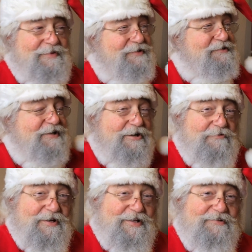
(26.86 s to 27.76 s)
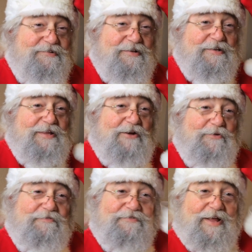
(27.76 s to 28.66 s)
The secret is that
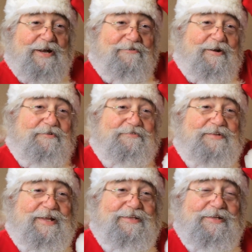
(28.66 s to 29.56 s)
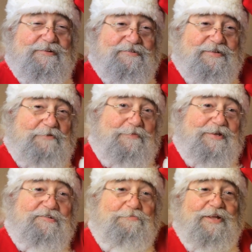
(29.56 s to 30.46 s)
we fly around like this, and let me
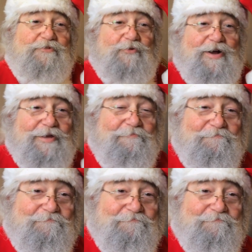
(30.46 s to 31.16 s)
explain why.